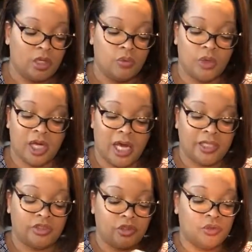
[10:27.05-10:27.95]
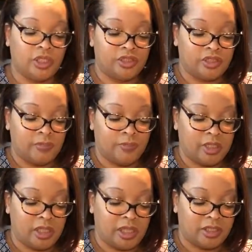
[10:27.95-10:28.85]
What I do is
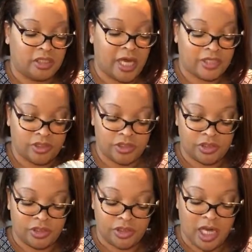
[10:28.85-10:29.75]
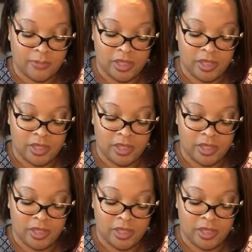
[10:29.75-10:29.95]
simply attach this to the top.